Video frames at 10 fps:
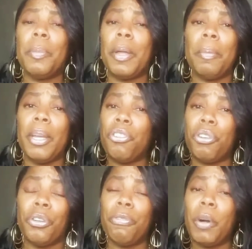You better make sure
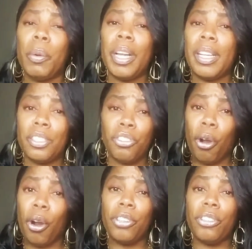your phone has a
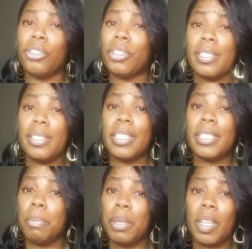charge and you're listening
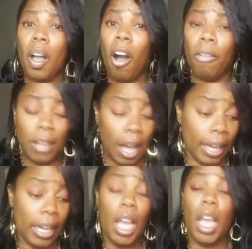to music
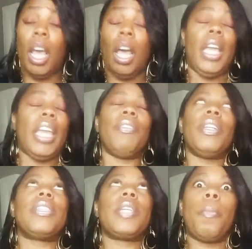offline.
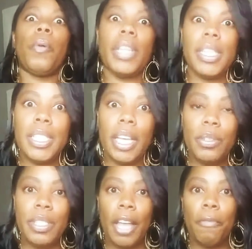Even simple things that
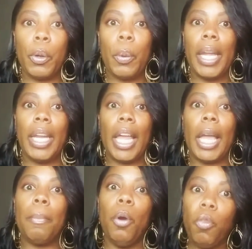you take for granted,
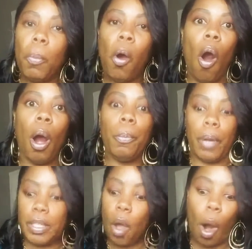like movable
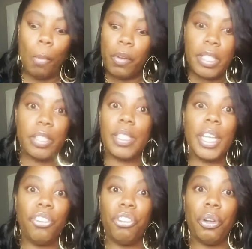armrests. The armrest is
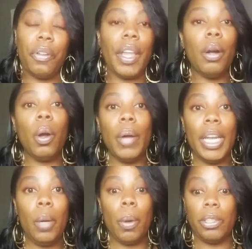stationary. They don't go
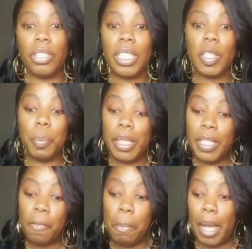anywhere. It's just this
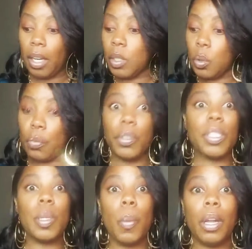piece of metal. So if
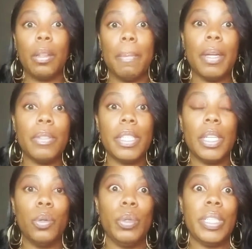there's someone in the middle
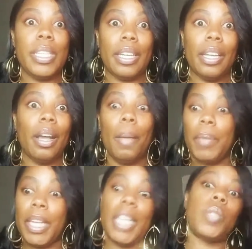seat who needs to get up,
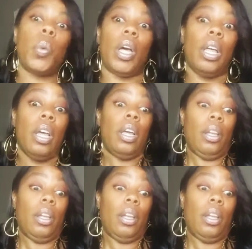then guess what?